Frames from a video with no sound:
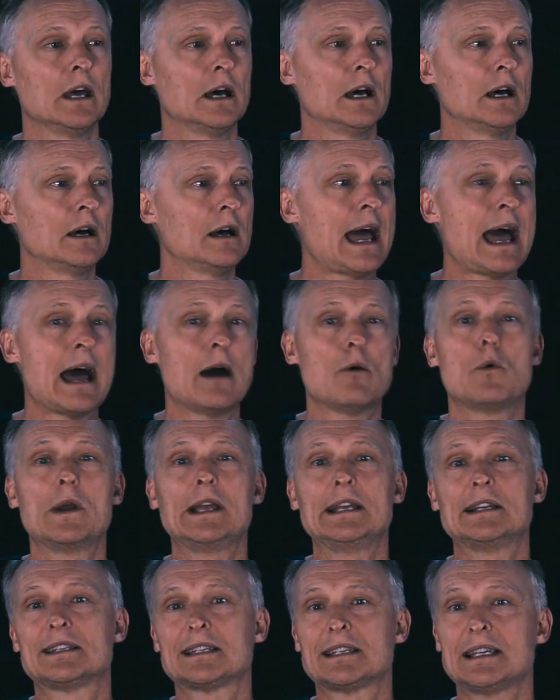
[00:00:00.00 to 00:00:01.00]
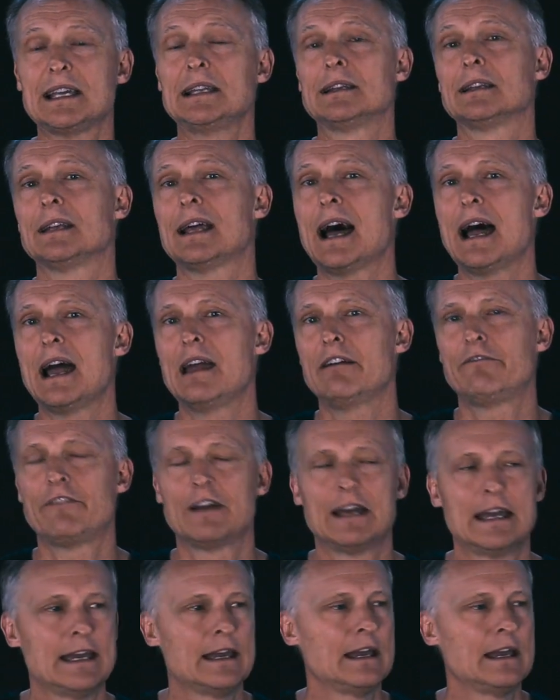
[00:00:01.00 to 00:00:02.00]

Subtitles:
how we see life.